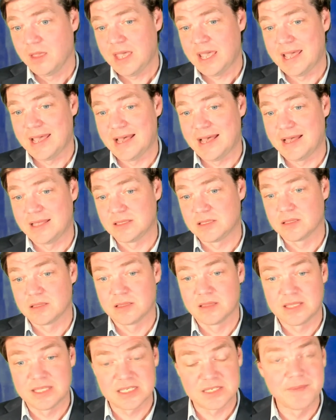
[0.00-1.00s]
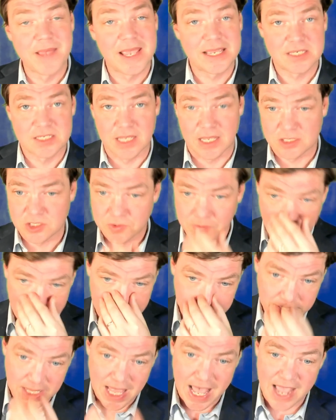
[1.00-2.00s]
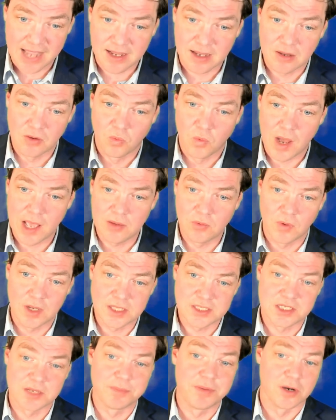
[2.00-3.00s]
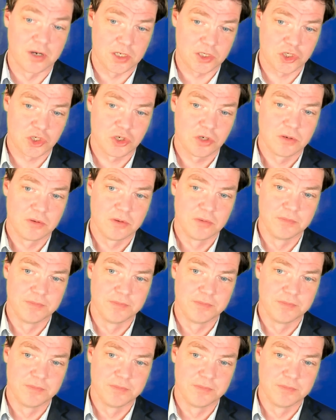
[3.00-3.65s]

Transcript: And this makes sense, right? White wants to push,